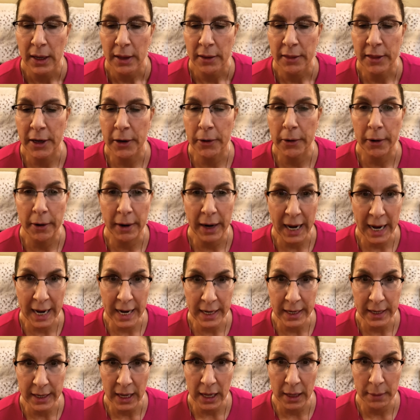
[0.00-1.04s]
There are
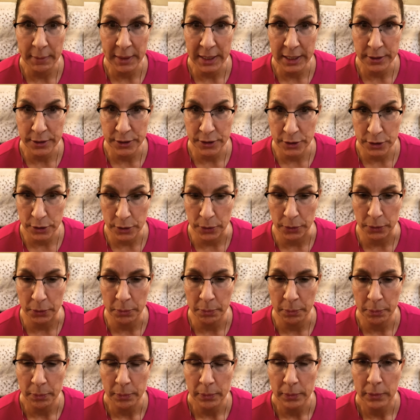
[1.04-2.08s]
8 coming soon